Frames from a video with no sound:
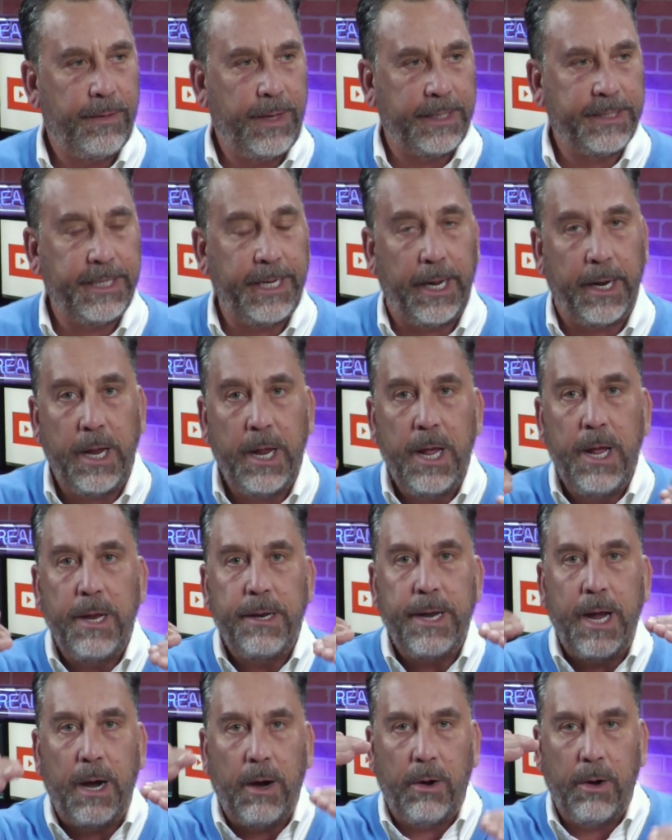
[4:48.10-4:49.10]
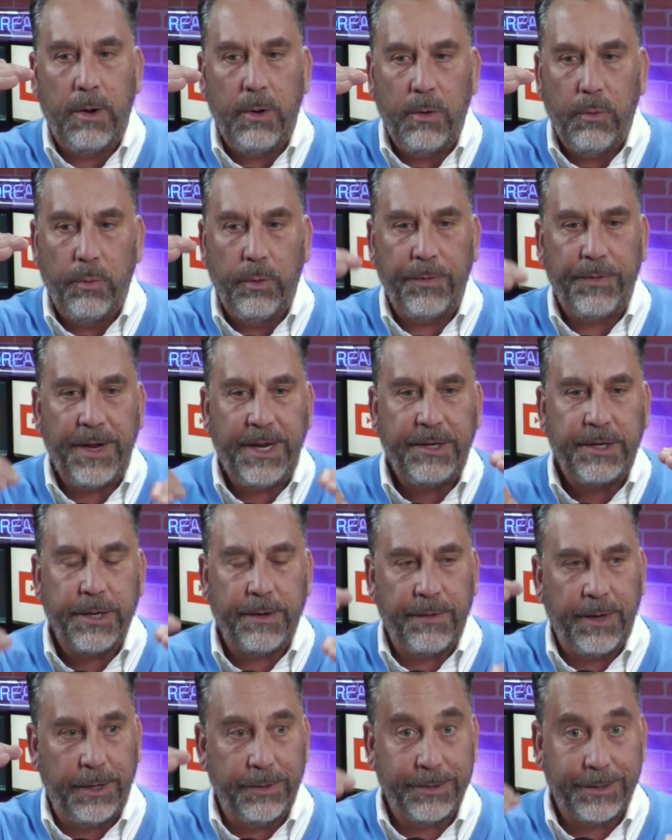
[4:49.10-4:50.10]
That's it. Now, with each of
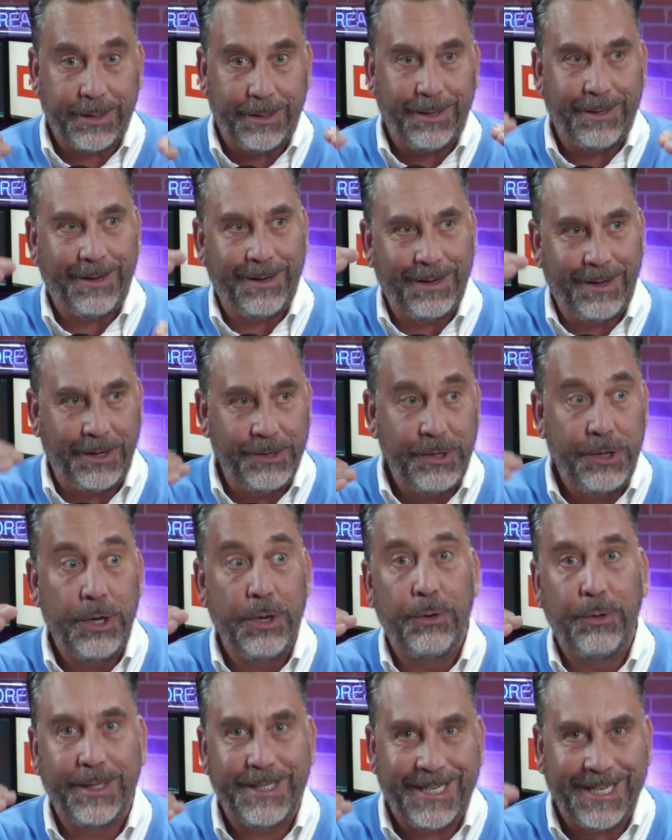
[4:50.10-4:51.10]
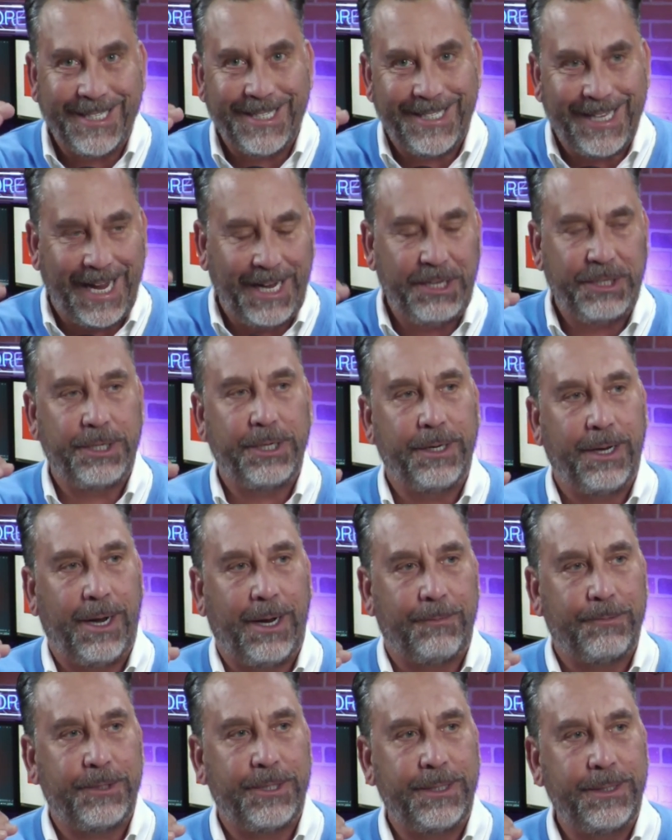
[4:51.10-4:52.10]
those annuitization
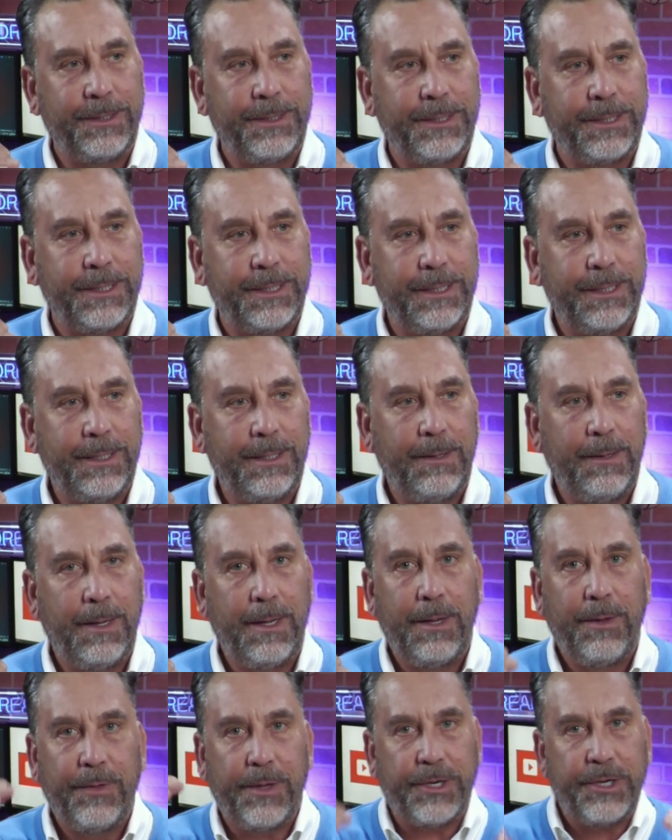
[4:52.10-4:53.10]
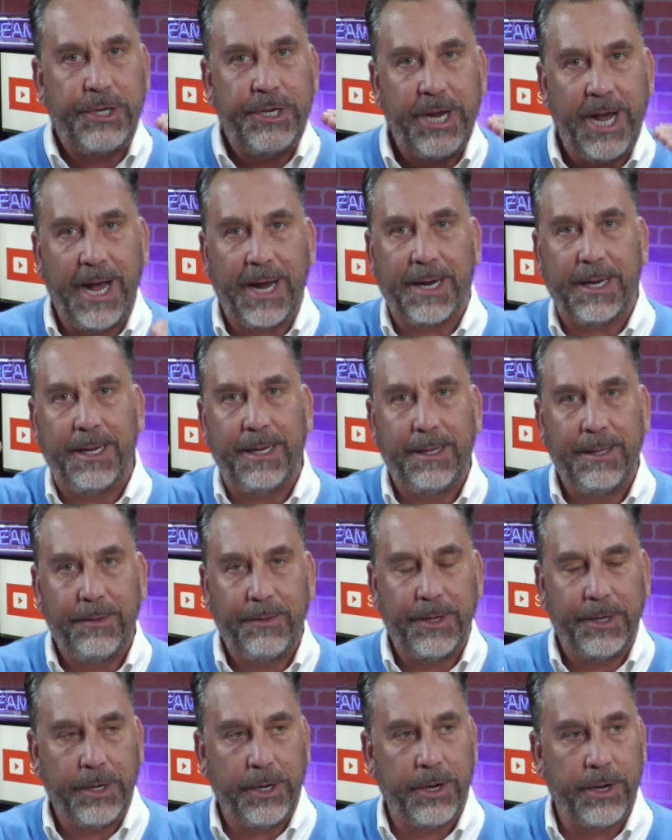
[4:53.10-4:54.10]
options, the check
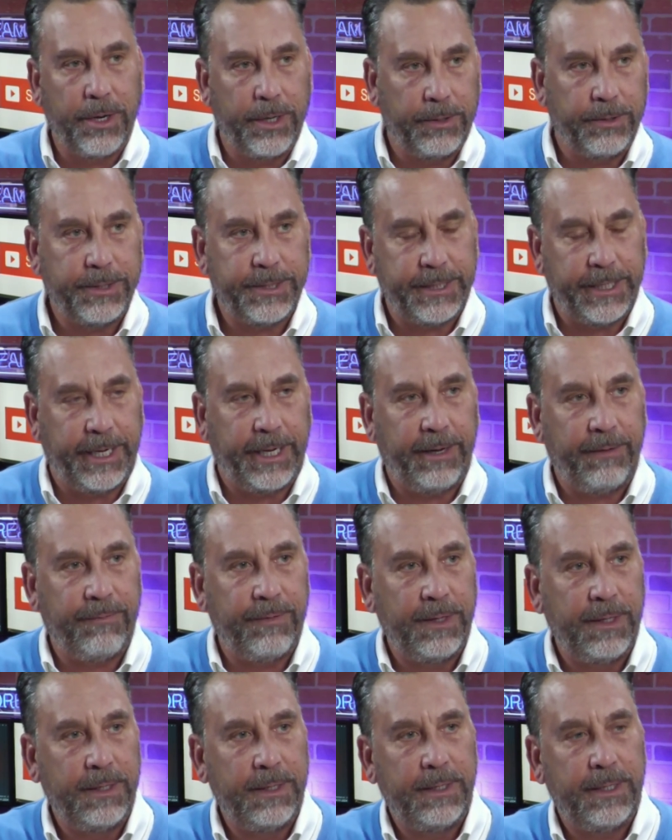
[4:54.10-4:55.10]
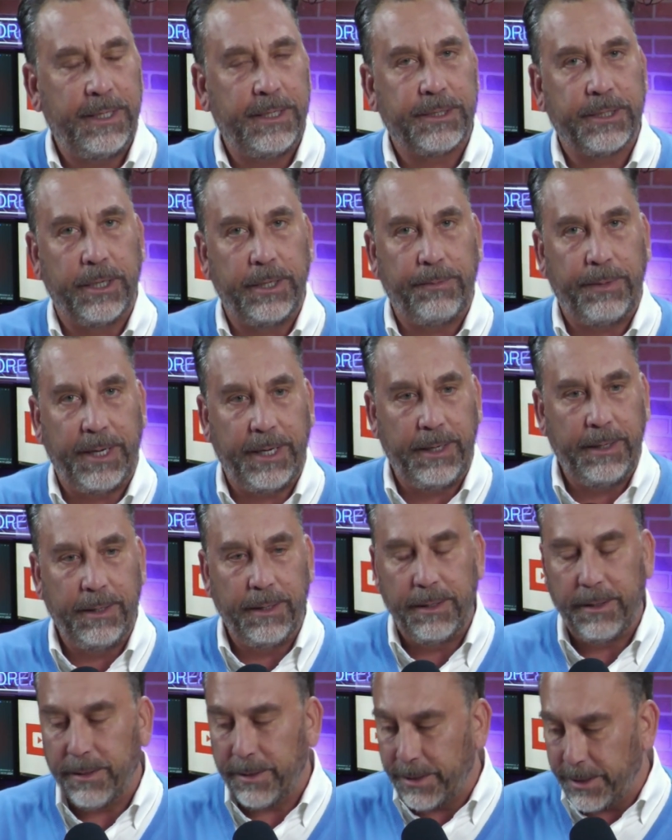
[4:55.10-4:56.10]
that you're going to receive is going to be
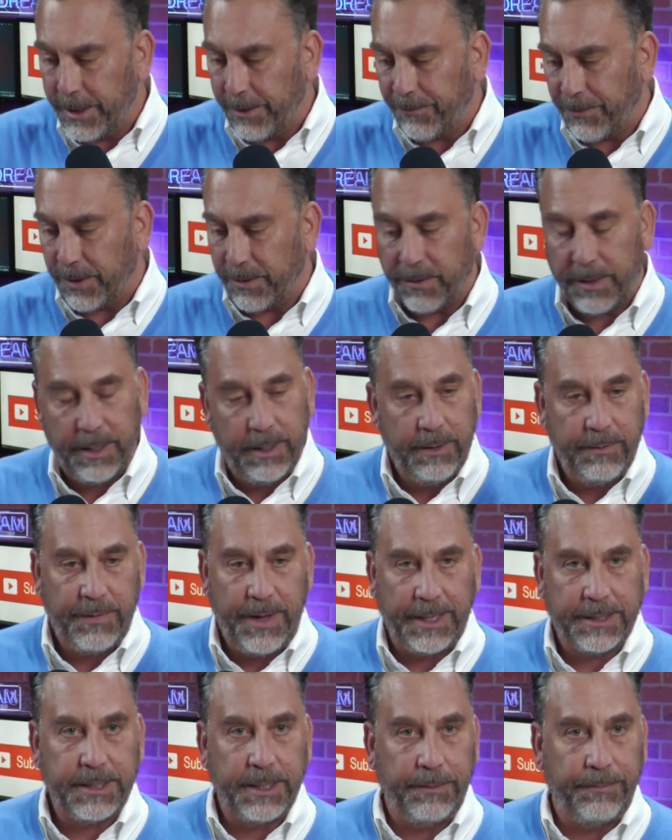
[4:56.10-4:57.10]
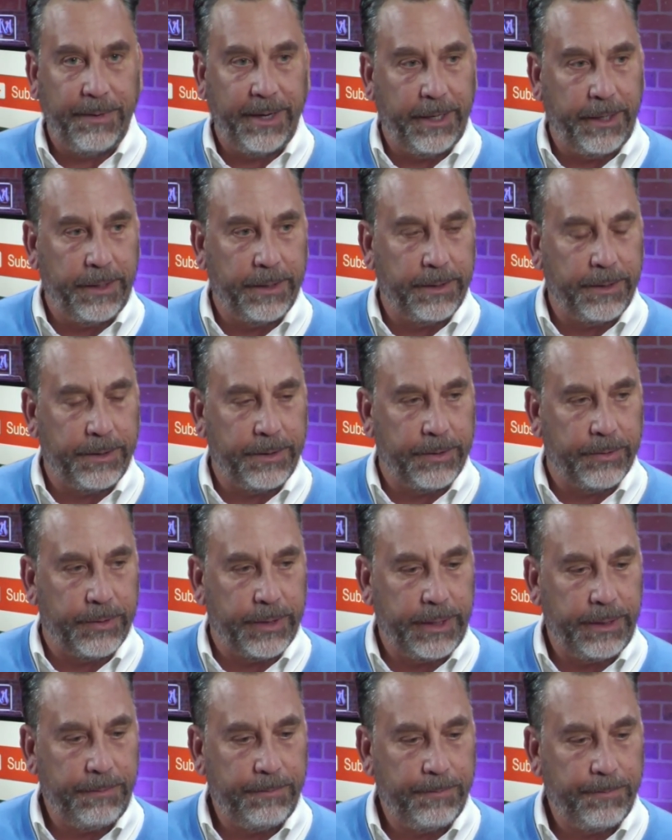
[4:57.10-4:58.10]
different. That's an immediate
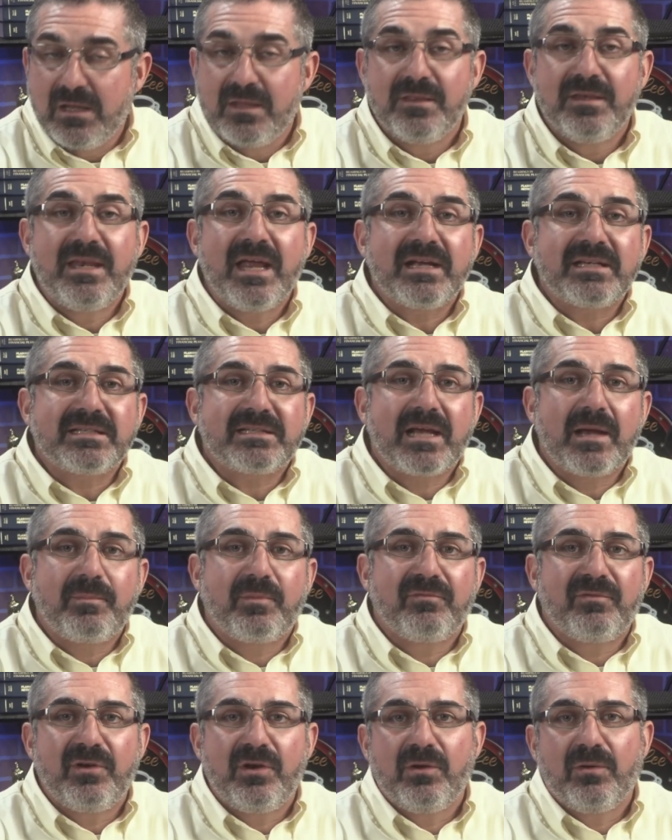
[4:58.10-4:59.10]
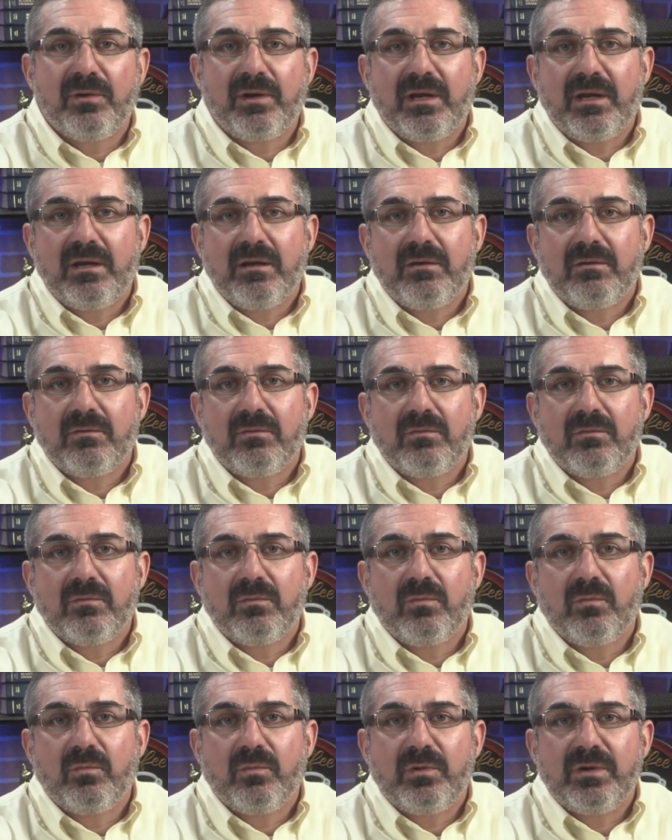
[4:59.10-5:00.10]
annuity. Next type of annuity
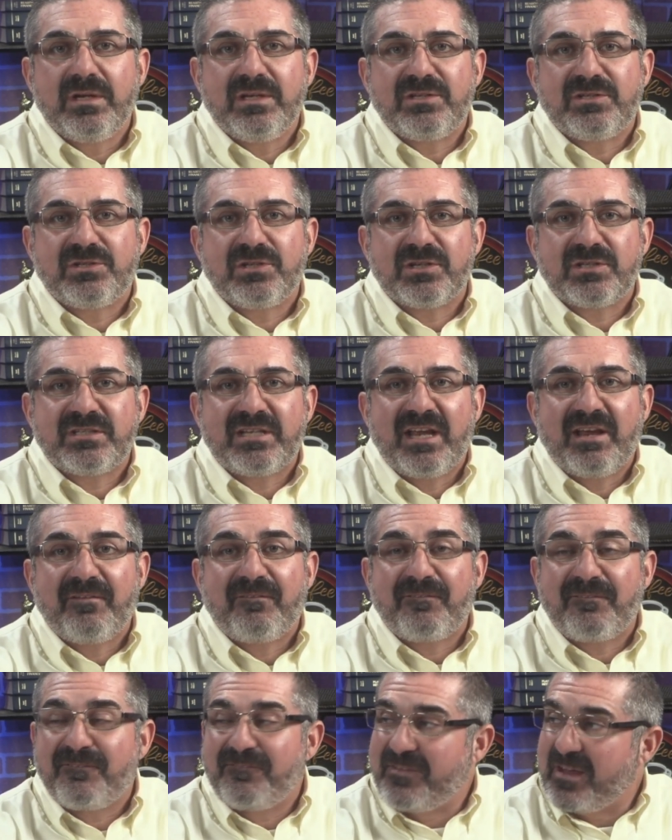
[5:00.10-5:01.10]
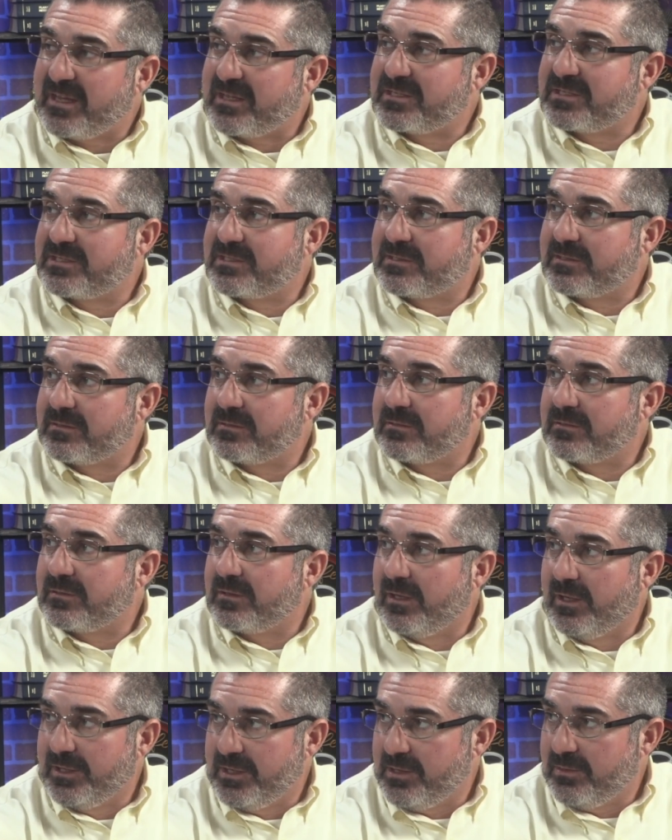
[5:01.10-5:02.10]
is just a fixed
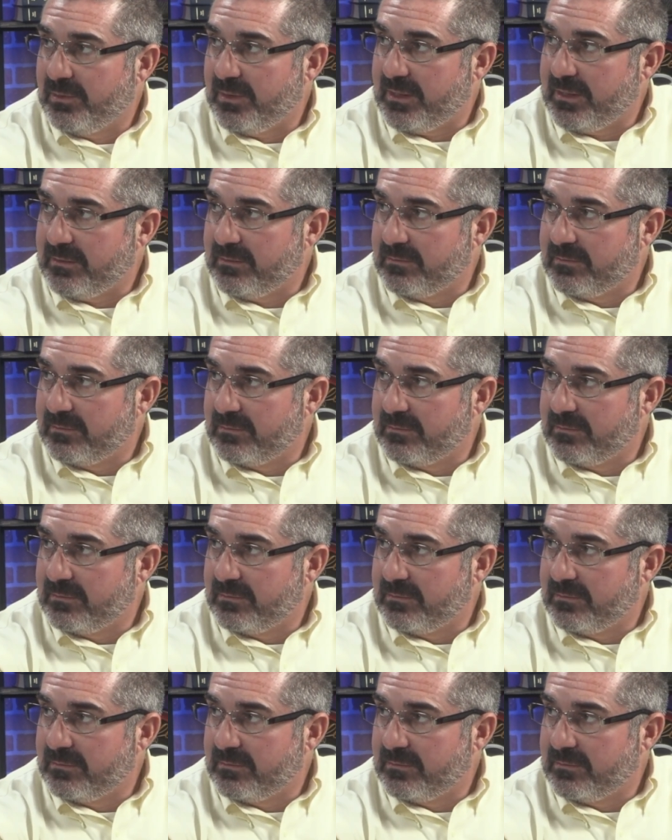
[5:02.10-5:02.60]
annuity,